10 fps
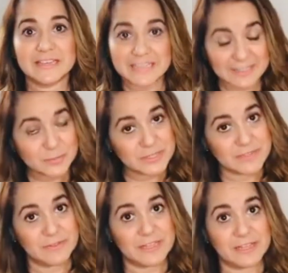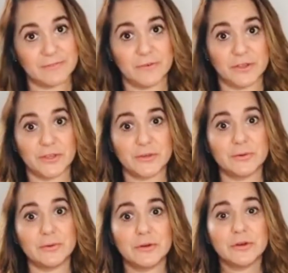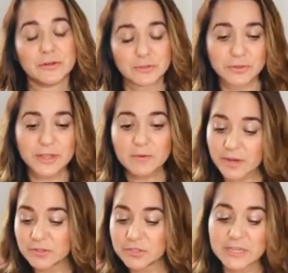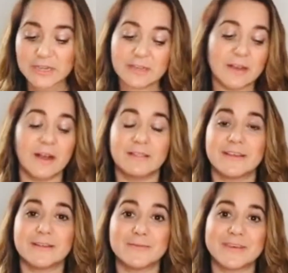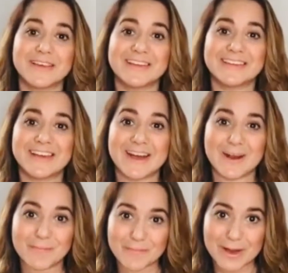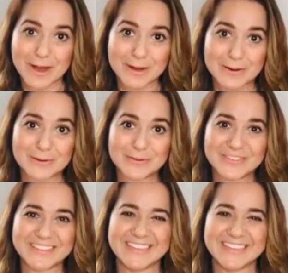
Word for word: healing specific gift for you. Today I wanted to talk a little bit about